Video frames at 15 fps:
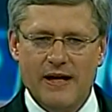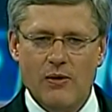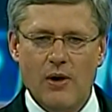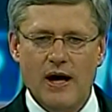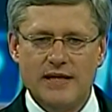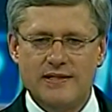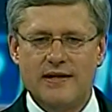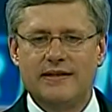
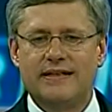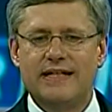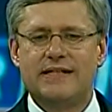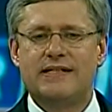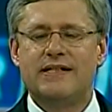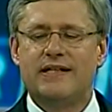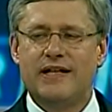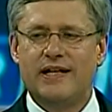
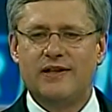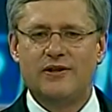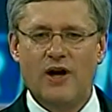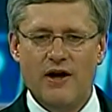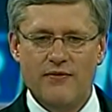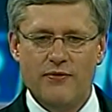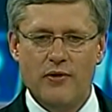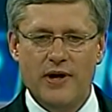Quebecers
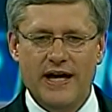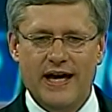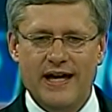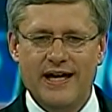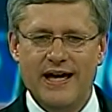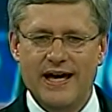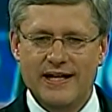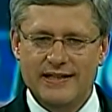have
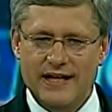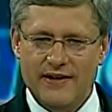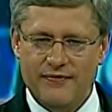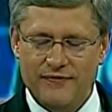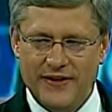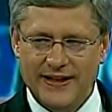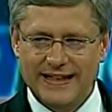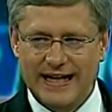decided to
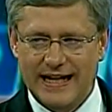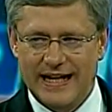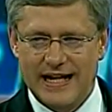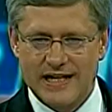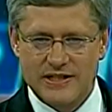send